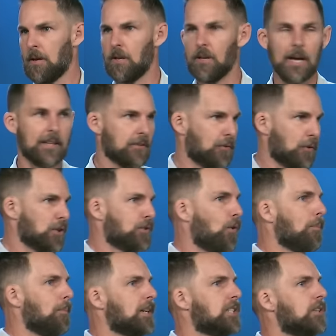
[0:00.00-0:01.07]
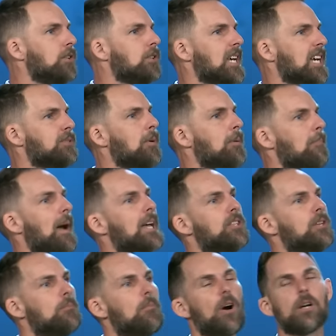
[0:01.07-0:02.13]
You got the first four books of the New Testament
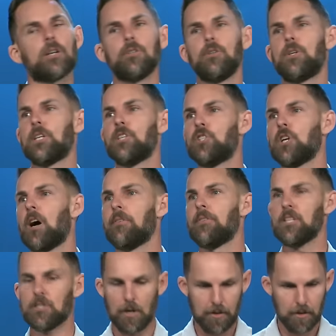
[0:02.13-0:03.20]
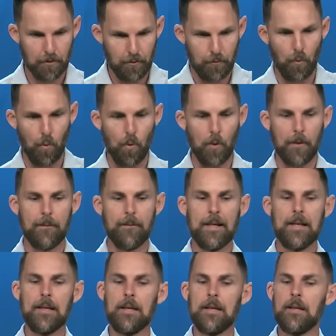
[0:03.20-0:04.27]
Matthew, Mark, Luke, and John. These are the four
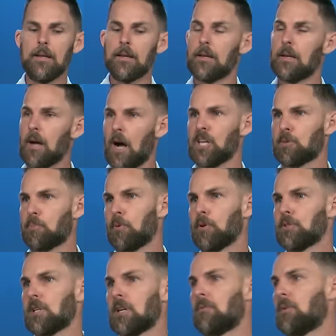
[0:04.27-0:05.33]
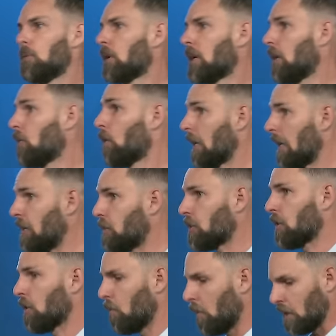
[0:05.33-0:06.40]
gospels. And if you were here on
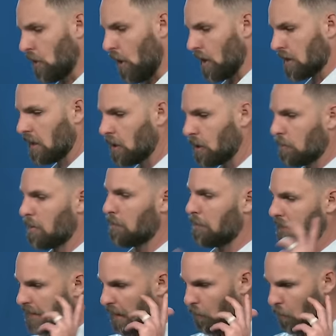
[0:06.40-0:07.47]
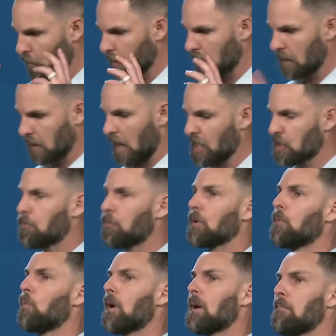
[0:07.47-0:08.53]
Easter, we talked a little bit about that word gospel
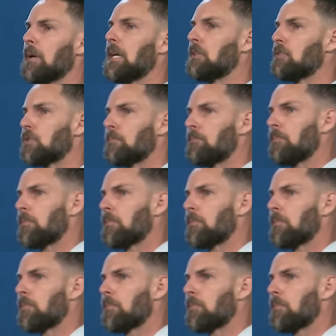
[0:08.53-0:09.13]
and what it means.